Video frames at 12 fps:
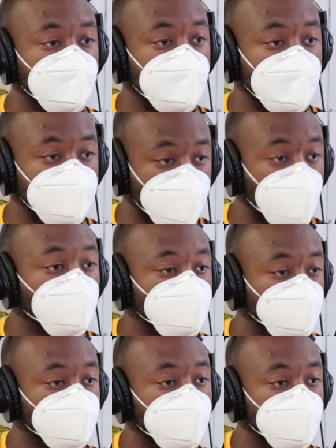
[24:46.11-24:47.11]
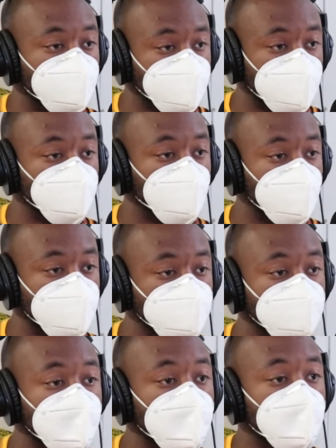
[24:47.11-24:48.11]
And the culture from the
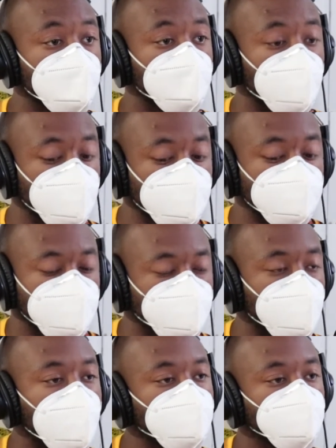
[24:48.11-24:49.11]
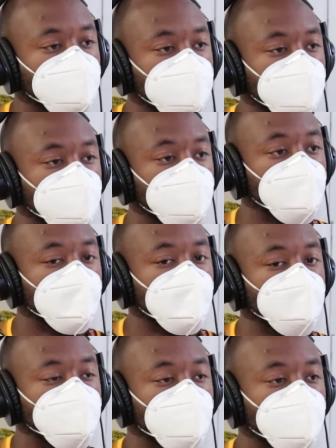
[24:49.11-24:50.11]
West. But when there's a problem here,
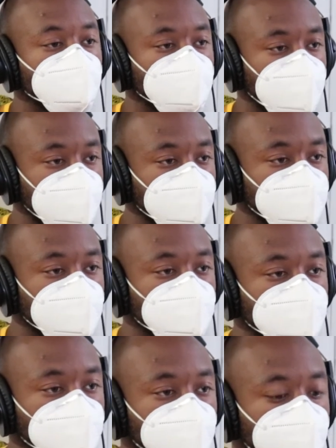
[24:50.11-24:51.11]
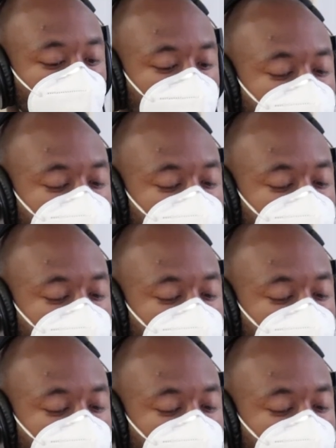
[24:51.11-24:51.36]
you're